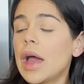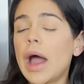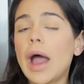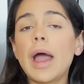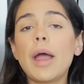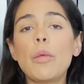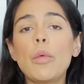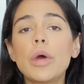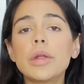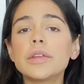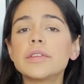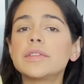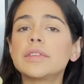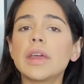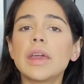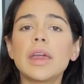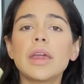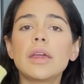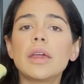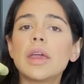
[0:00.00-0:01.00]
I want to
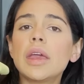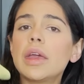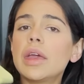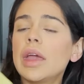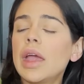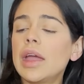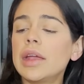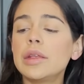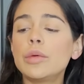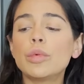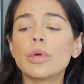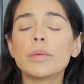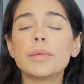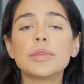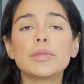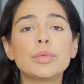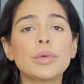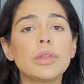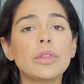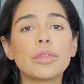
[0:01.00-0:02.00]
say anywhere
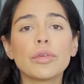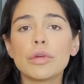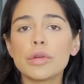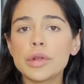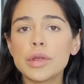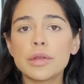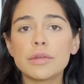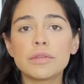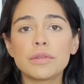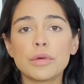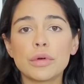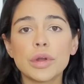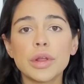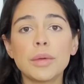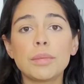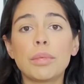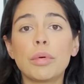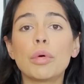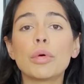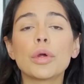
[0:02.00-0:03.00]
between 30 and 40
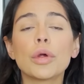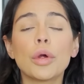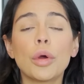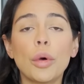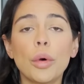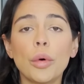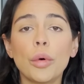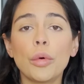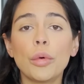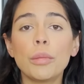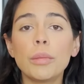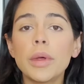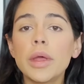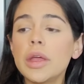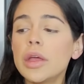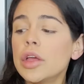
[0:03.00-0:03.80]
per home,